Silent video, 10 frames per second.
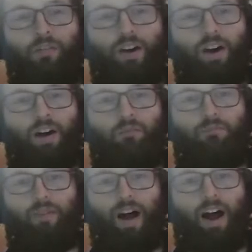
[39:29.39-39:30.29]

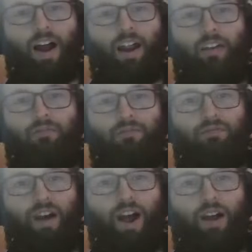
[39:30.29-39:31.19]
I
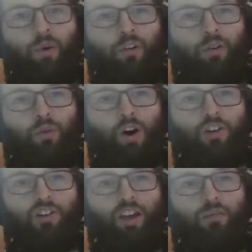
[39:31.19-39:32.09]
I want to
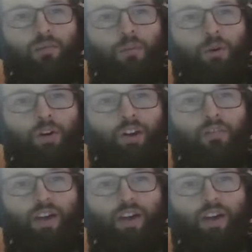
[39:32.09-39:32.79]
watch that memory.